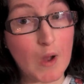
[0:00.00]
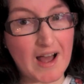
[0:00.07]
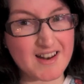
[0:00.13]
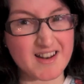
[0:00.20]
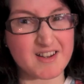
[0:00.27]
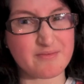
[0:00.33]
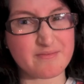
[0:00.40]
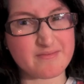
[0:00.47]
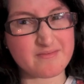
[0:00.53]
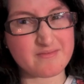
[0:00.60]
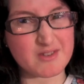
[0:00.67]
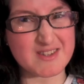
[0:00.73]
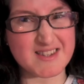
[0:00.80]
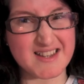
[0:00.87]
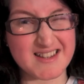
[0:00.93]
I don't know,
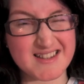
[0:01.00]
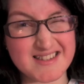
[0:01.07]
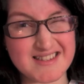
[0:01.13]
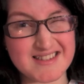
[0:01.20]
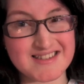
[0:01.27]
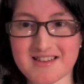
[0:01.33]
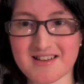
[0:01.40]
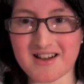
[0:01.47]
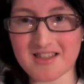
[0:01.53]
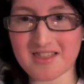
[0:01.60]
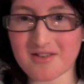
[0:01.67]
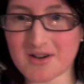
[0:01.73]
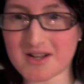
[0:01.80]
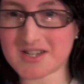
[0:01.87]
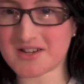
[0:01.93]
we'll see. So I
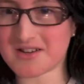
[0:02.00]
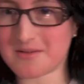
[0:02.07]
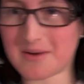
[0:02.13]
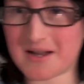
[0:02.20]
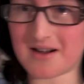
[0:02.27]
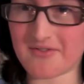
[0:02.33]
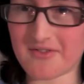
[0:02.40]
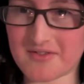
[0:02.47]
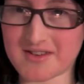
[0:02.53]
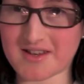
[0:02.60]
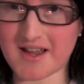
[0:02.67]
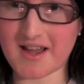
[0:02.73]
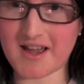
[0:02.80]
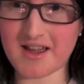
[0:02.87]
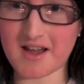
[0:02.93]
thought I'd show you my outfit for
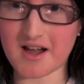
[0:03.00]
today.